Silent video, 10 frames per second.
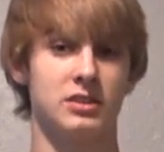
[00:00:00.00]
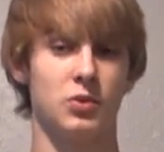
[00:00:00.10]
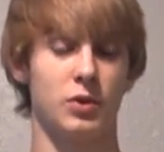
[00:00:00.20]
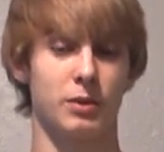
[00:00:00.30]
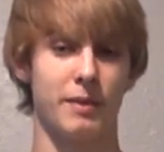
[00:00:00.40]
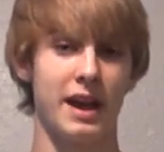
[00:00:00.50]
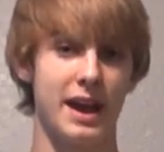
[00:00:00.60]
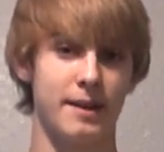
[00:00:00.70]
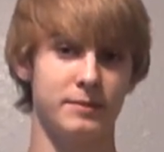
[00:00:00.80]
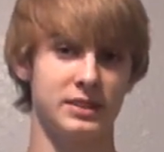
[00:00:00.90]
to work my
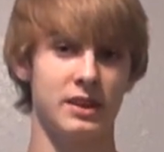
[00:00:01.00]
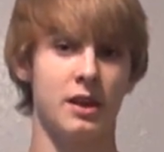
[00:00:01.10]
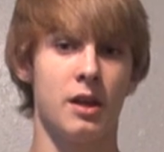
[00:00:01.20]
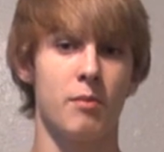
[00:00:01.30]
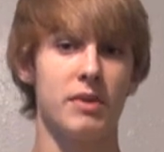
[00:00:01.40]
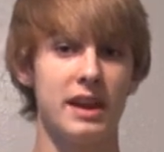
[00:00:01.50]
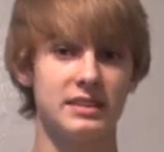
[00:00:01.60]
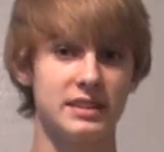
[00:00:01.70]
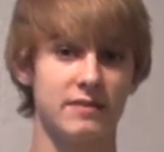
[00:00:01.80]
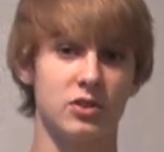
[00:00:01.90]
abs. But now
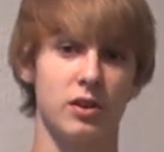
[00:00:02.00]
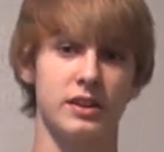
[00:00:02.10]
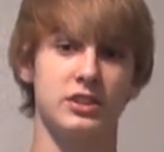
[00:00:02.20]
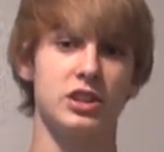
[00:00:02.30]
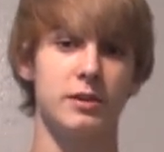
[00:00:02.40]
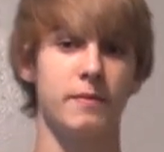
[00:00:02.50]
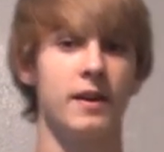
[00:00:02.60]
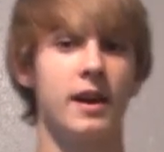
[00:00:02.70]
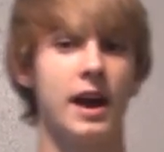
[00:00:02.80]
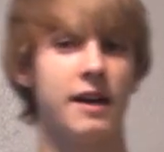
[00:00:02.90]
since I've joined a
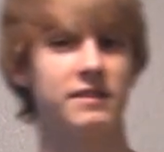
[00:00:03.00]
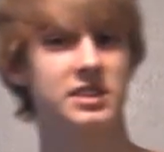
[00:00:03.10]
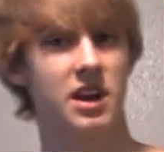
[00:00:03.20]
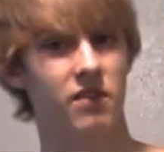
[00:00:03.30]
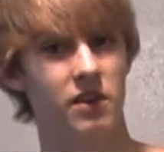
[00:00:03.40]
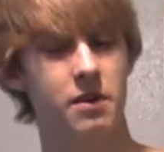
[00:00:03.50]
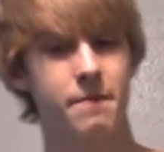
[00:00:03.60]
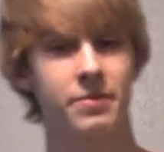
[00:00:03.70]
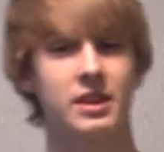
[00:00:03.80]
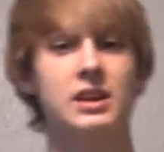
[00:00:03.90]
gym, I've
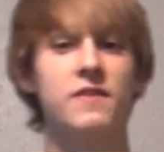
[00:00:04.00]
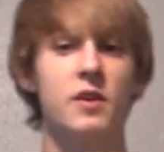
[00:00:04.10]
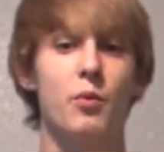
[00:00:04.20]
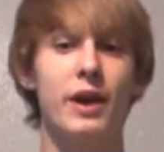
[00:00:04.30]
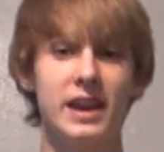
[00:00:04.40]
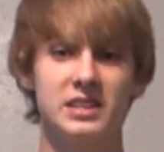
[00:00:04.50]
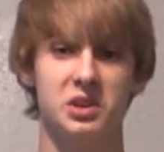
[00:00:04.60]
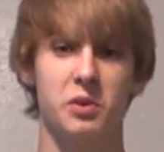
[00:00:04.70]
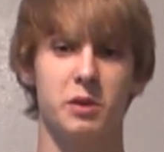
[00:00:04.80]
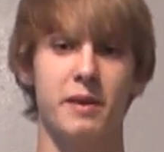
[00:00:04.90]
discovered different ways
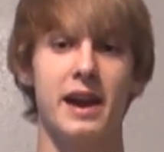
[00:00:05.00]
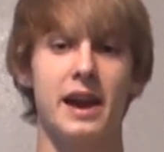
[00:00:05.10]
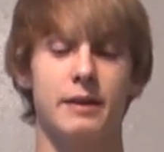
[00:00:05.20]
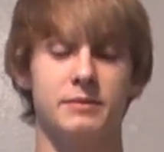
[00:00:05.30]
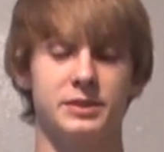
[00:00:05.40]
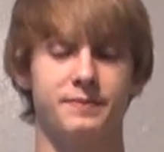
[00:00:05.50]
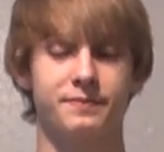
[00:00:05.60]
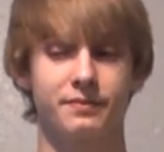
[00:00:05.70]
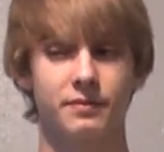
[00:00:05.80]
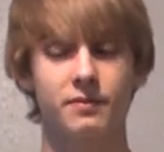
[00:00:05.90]
to work my abs,
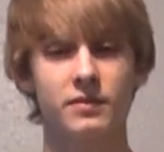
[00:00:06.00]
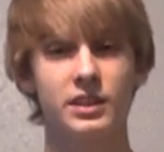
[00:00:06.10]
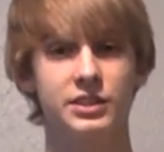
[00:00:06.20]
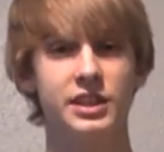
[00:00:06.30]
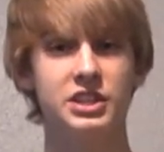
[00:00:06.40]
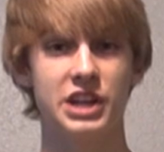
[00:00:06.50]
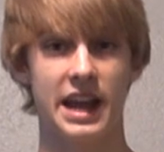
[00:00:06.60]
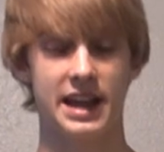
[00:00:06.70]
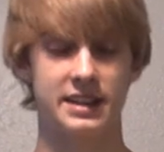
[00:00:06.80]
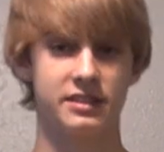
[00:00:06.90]
such
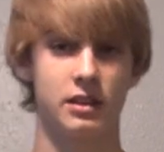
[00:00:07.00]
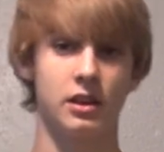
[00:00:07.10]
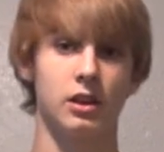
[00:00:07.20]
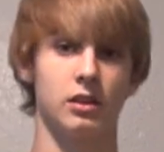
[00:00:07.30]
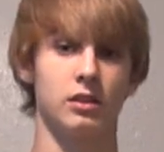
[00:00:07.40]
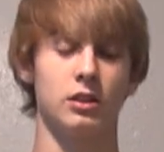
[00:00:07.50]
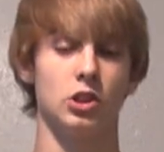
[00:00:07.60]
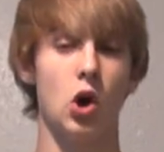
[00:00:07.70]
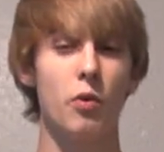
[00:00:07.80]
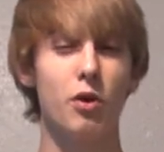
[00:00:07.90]
as
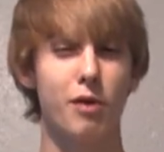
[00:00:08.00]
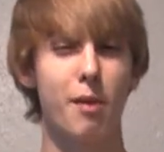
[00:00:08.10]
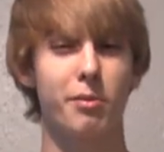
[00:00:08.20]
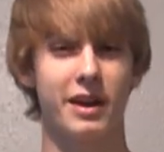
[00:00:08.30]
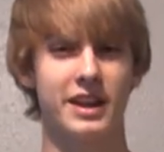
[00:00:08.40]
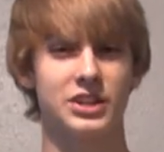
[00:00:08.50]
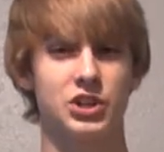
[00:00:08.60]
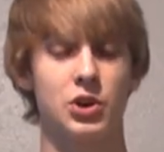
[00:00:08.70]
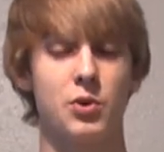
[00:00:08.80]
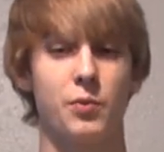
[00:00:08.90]
lower rep
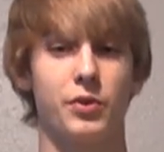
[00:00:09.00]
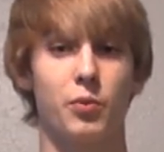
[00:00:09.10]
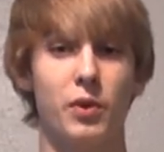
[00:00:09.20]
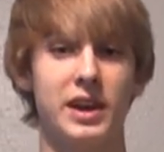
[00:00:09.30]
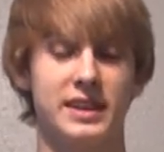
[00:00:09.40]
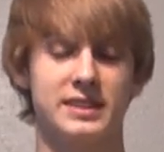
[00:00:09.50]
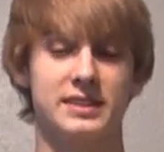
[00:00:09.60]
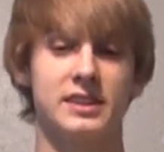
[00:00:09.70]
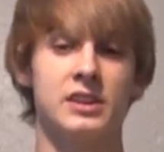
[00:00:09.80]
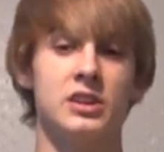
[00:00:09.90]
range with
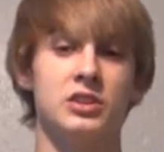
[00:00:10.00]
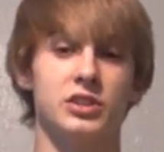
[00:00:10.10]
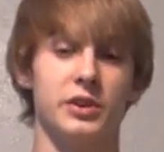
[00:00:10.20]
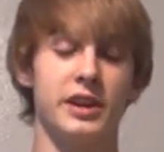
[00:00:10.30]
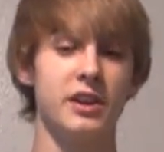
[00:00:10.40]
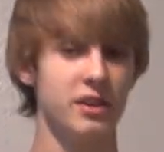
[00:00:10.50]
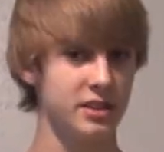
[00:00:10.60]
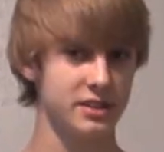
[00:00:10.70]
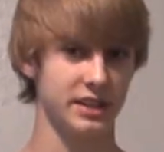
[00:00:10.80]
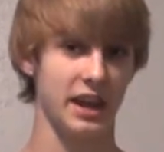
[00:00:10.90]
weights. So here
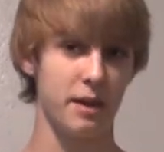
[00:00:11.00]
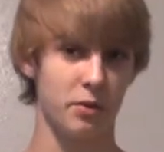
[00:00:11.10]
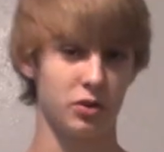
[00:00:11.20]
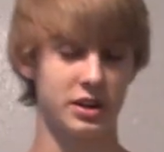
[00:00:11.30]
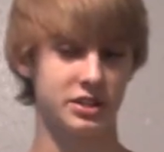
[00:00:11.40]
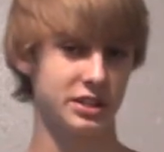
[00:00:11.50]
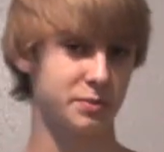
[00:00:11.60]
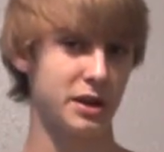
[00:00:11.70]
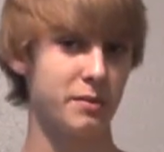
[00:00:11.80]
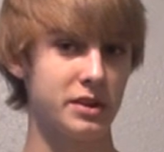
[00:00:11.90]
is a cable crunch. It's
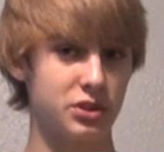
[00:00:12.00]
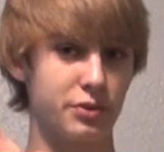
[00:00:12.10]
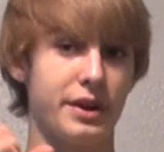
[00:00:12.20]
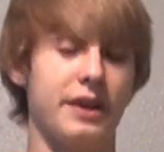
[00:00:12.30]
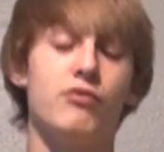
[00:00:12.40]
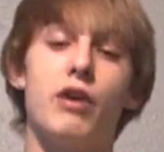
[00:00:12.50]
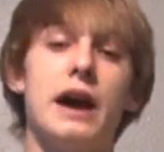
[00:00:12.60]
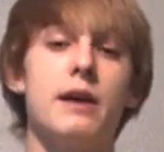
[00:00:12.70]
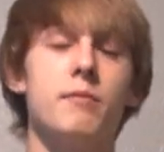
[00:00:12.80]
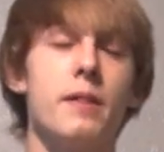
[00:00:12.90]
pretty much where you
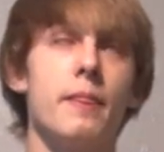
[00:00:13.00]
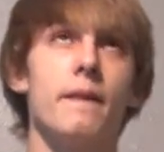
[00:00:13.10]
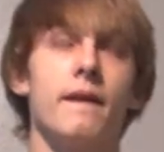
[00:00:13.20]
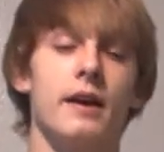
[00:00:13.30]
grab